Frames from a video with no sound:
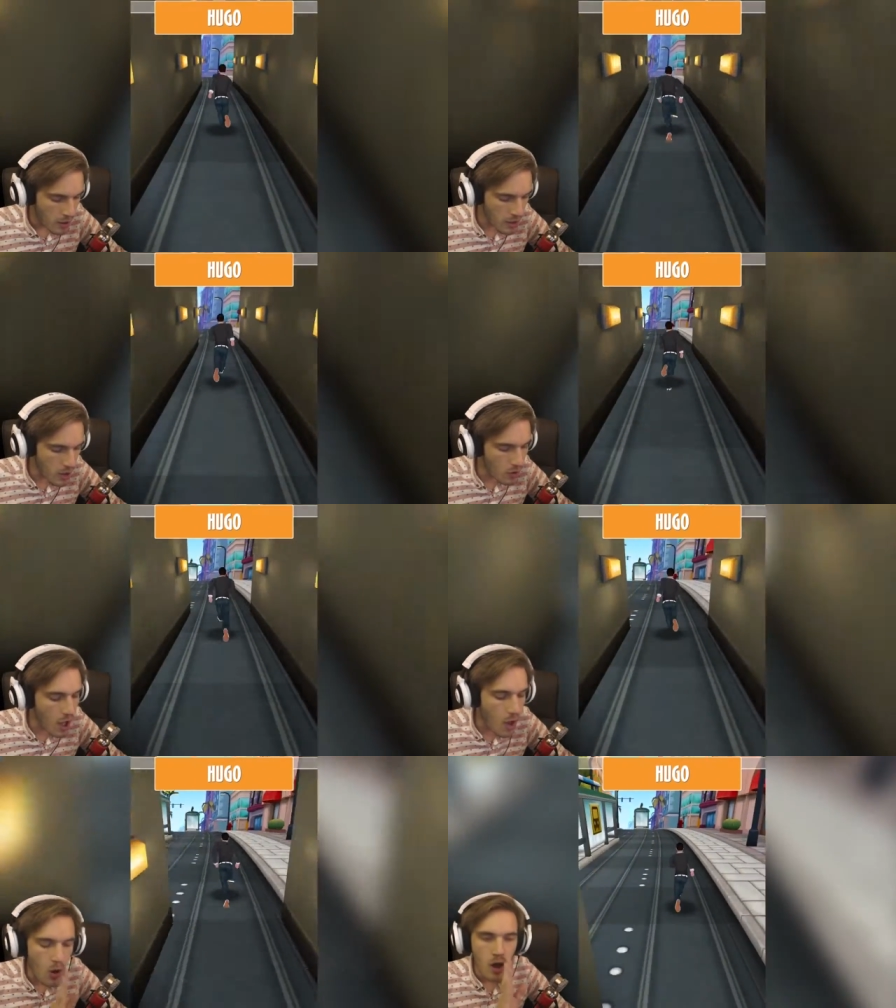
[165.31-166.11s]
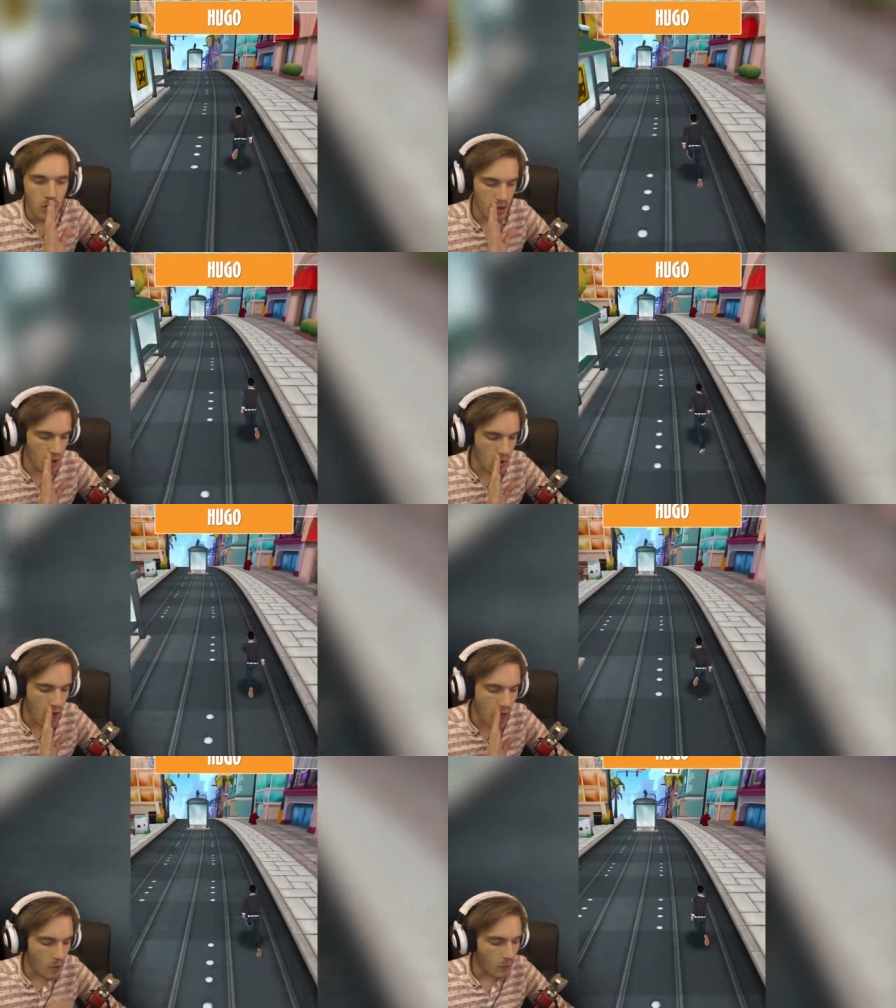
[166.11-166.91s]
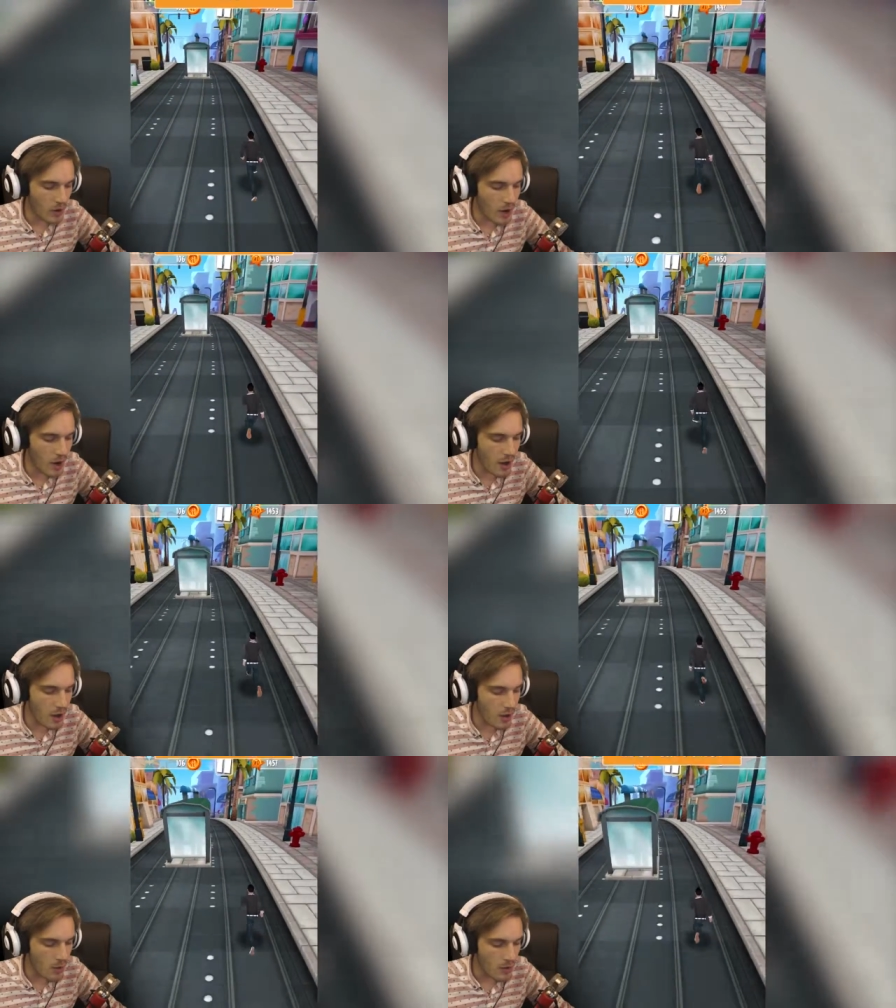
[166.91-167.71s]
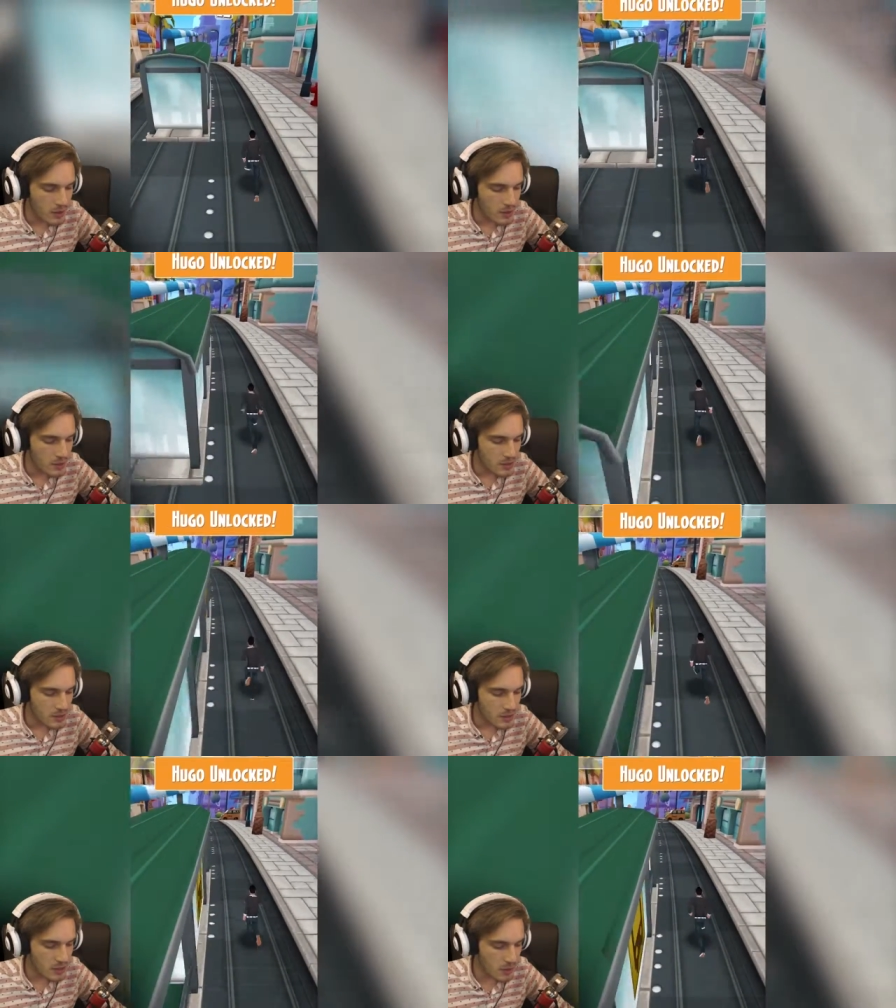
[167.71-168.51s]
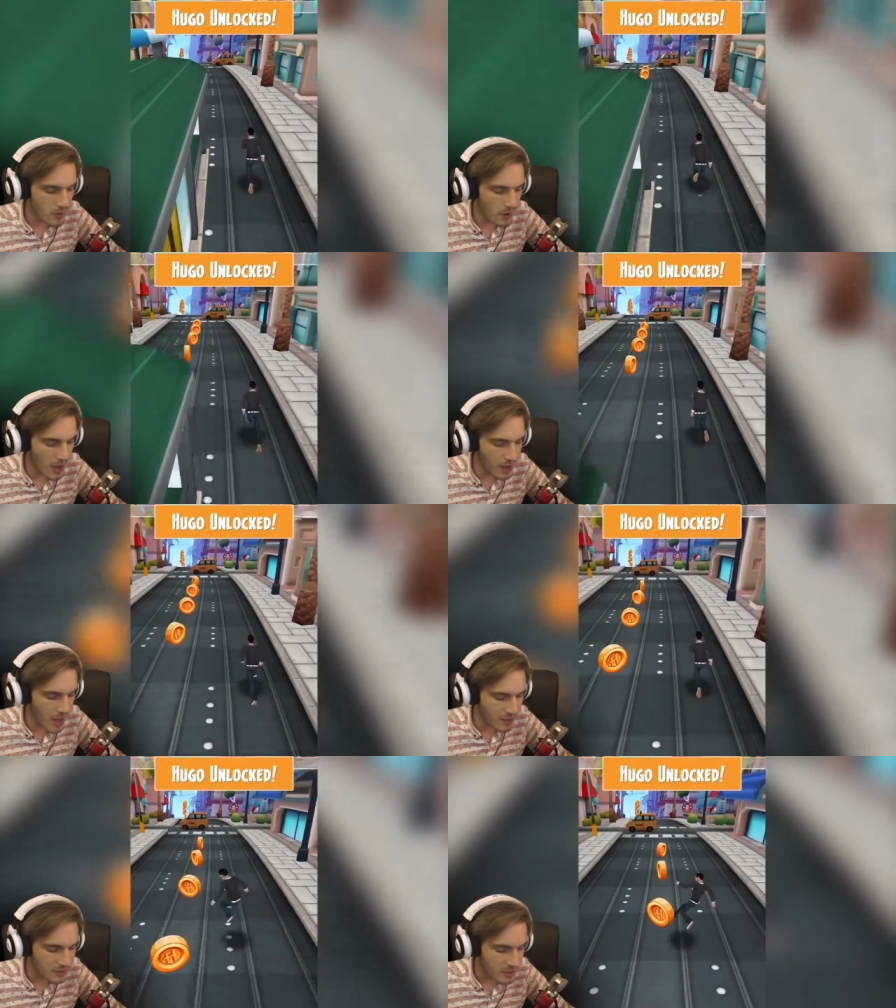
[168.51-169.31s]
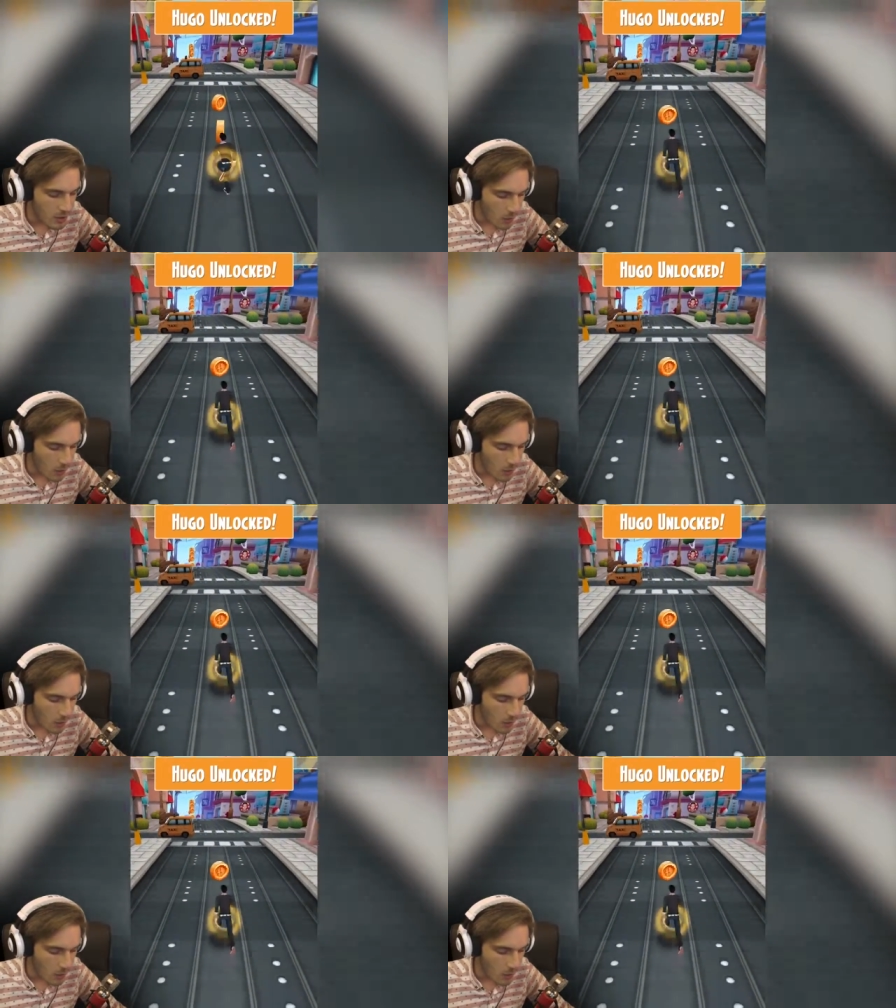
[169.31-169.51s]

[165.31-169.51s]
Hugo! Hugo! Where are you? Hugo unlocked!